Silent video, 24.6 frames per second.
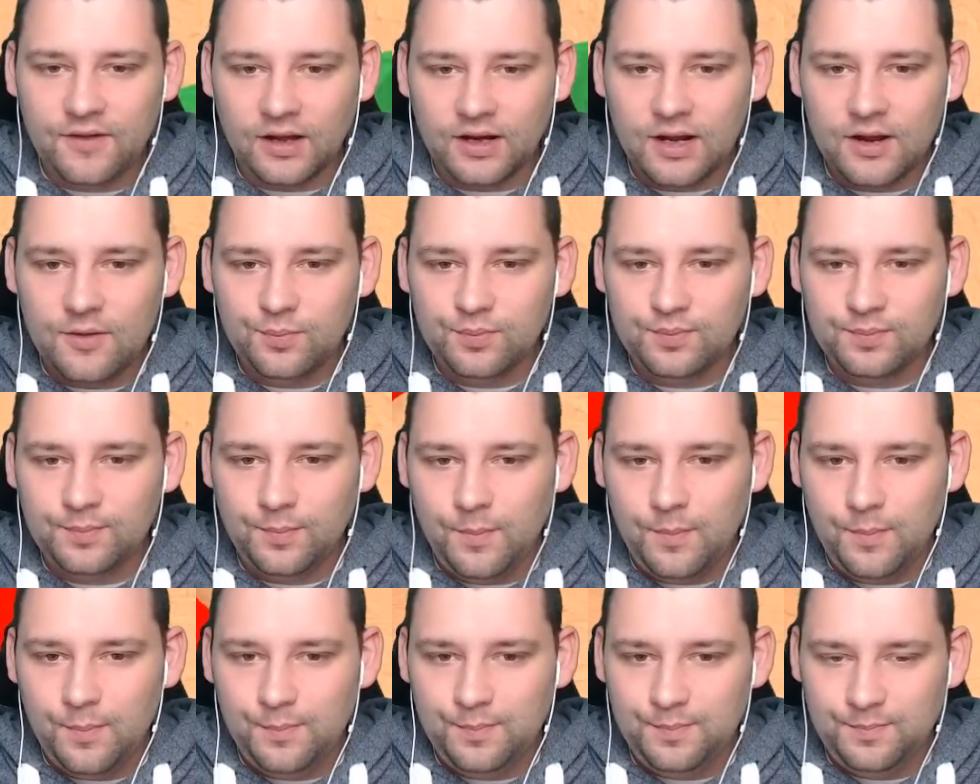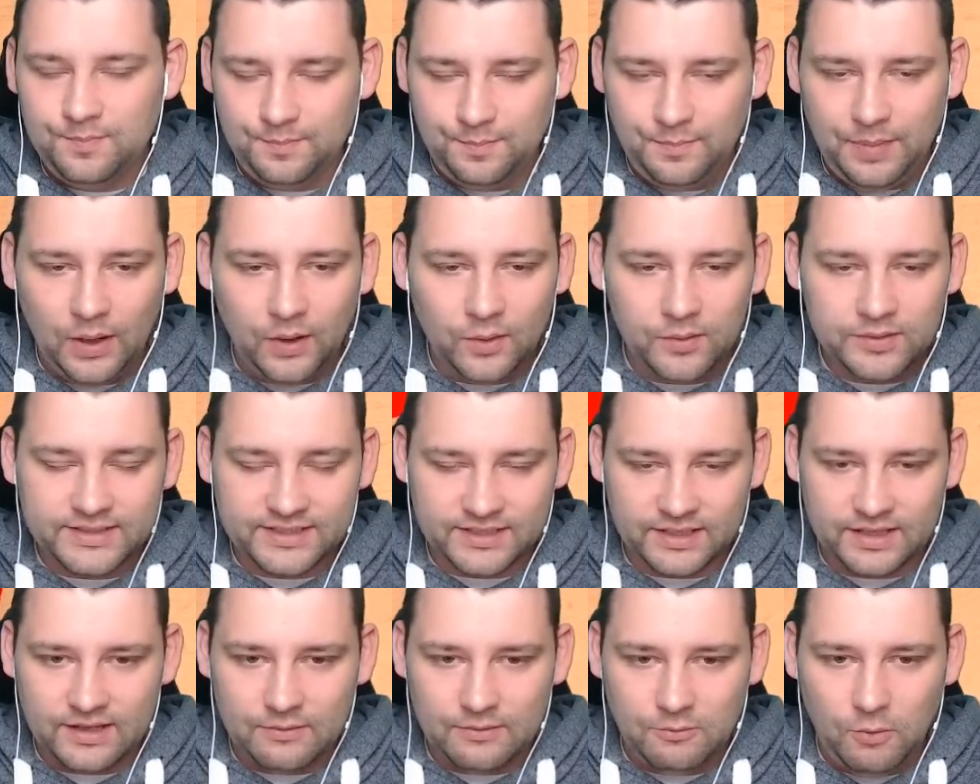kind of built,
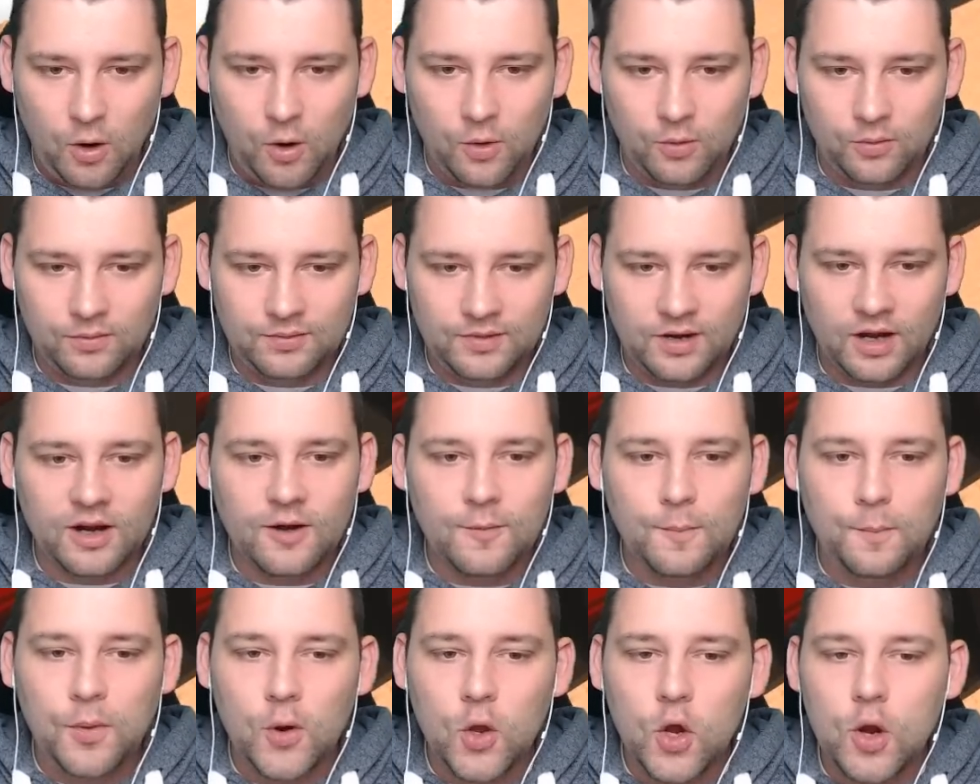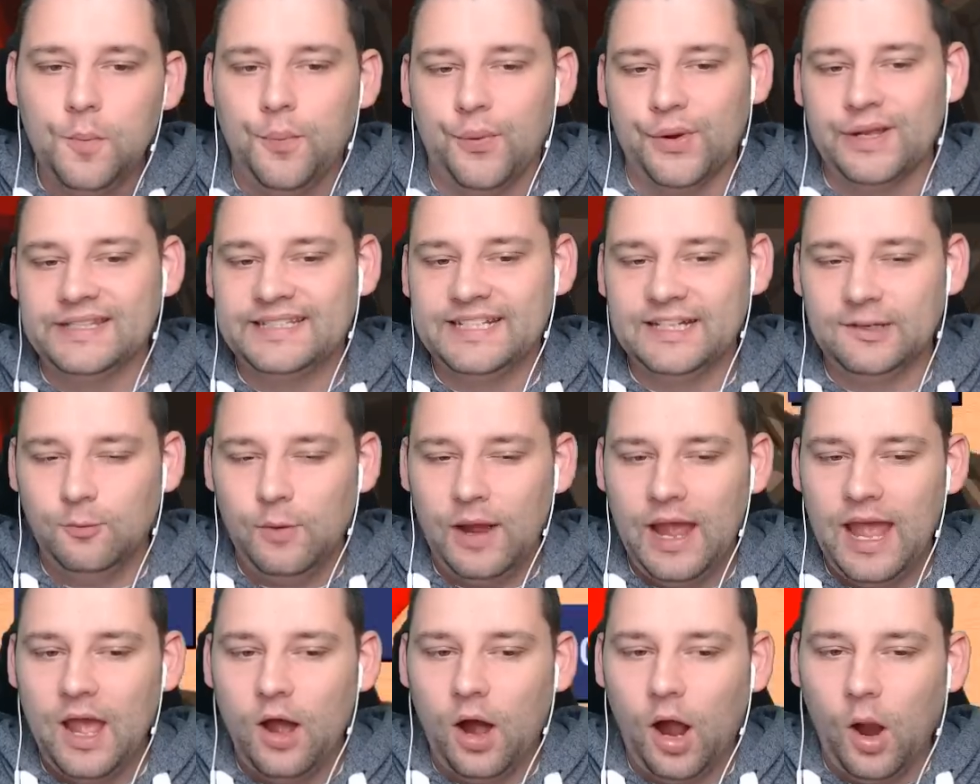well, kind of blueprinted
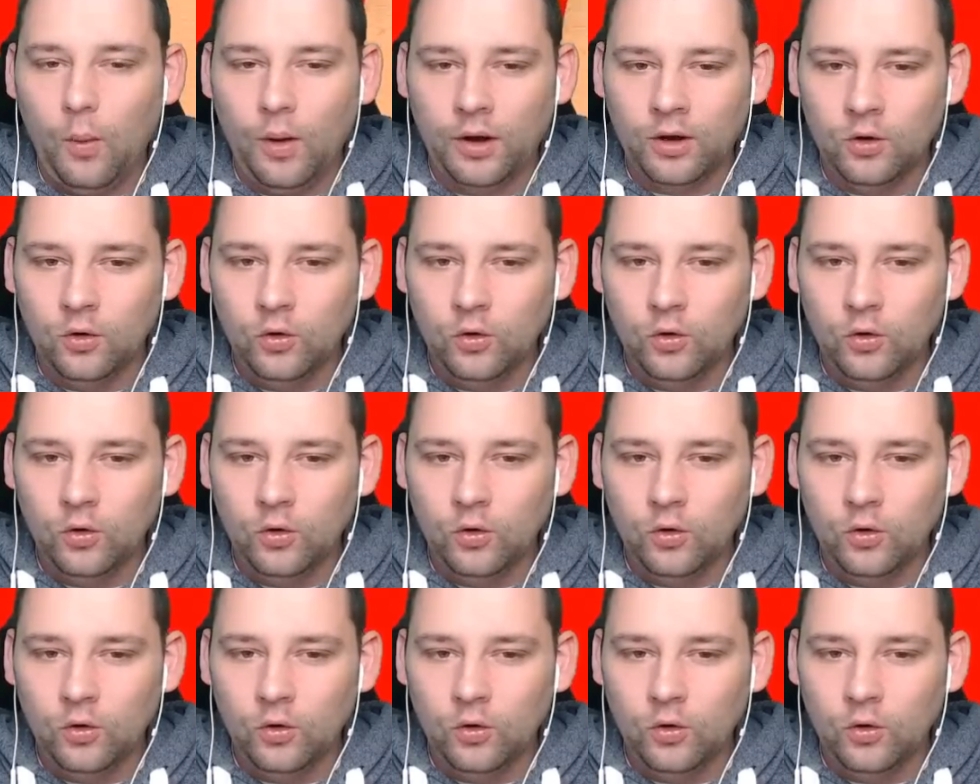where I want